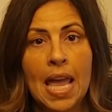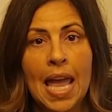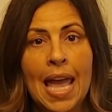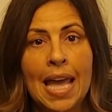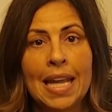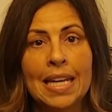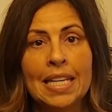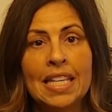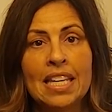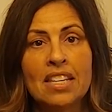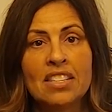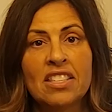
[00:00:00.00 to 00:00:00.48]

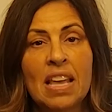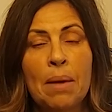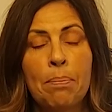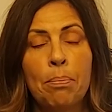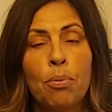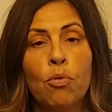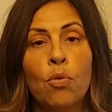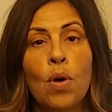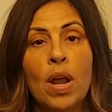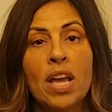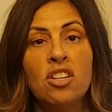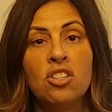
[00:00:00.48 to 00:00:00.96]
and the
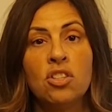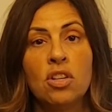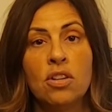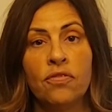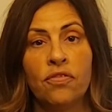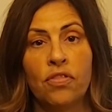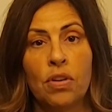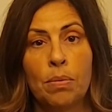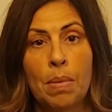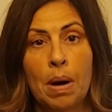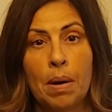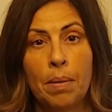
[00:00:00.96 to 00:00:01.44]
separation
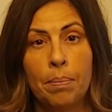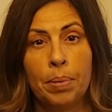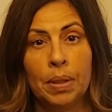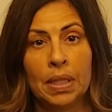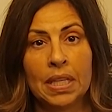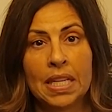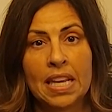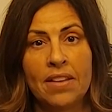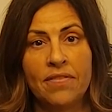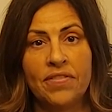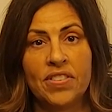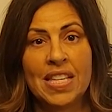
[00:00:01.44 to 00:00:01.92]
from our
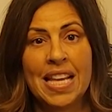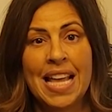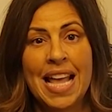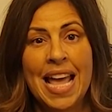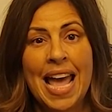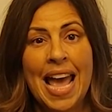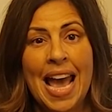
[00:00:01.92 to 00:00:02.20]
beliefs.